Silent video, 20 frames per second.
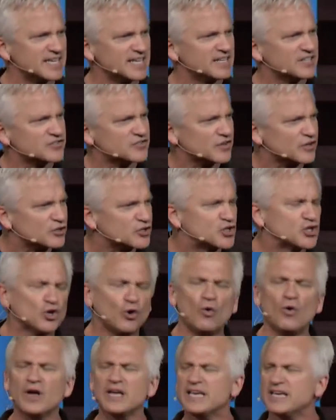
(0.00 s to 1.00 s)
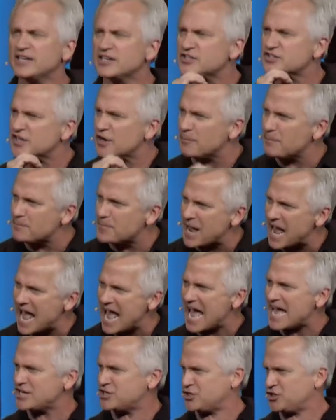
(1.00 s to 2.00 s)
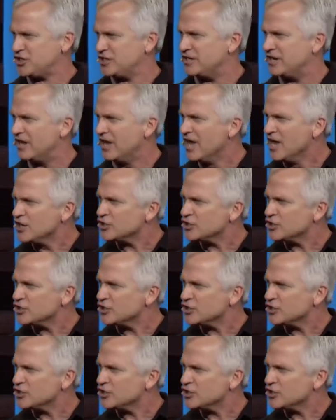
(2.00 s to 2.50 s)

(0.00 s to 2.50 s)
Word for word: It is their joy, it is their passion